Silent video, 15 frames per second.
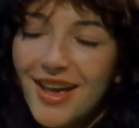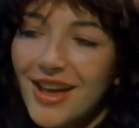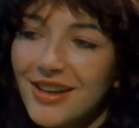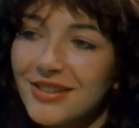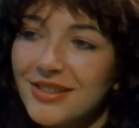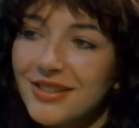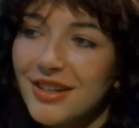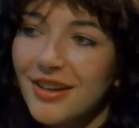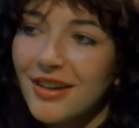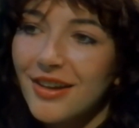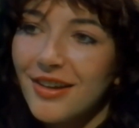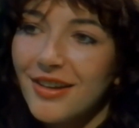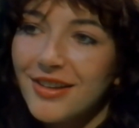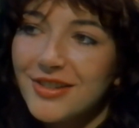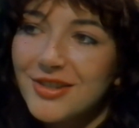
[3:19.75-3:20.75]
And uh,
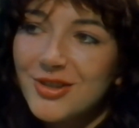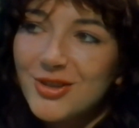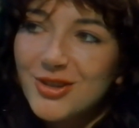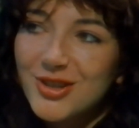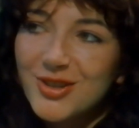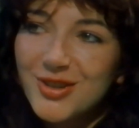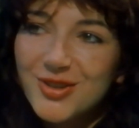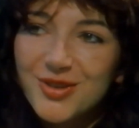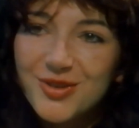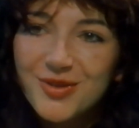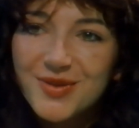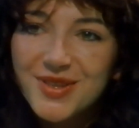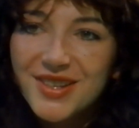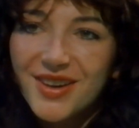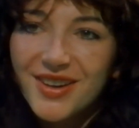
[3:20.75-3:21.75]
it's just a sort of
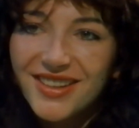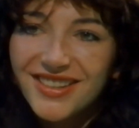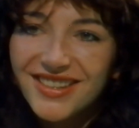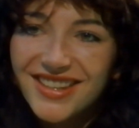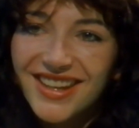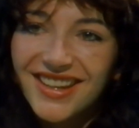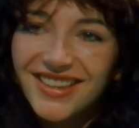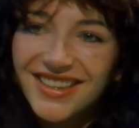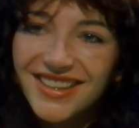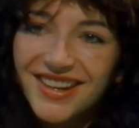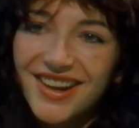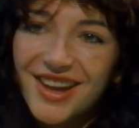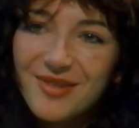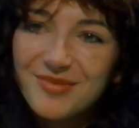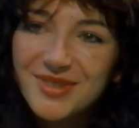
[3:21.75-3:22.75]
side thing that I
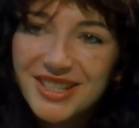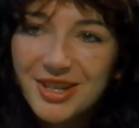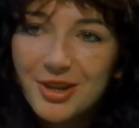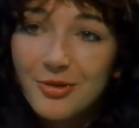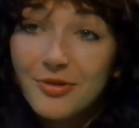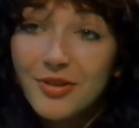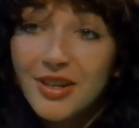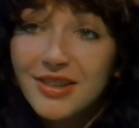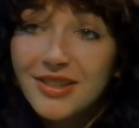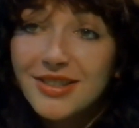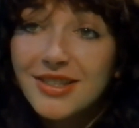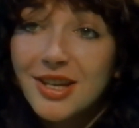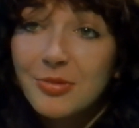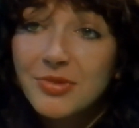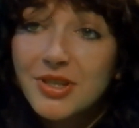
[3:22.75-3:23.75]
happen to keep fit at the
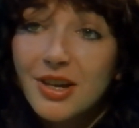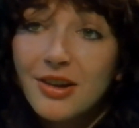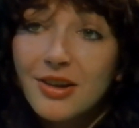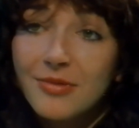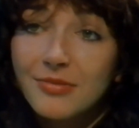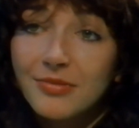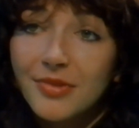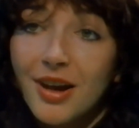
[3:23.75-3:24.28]
same time.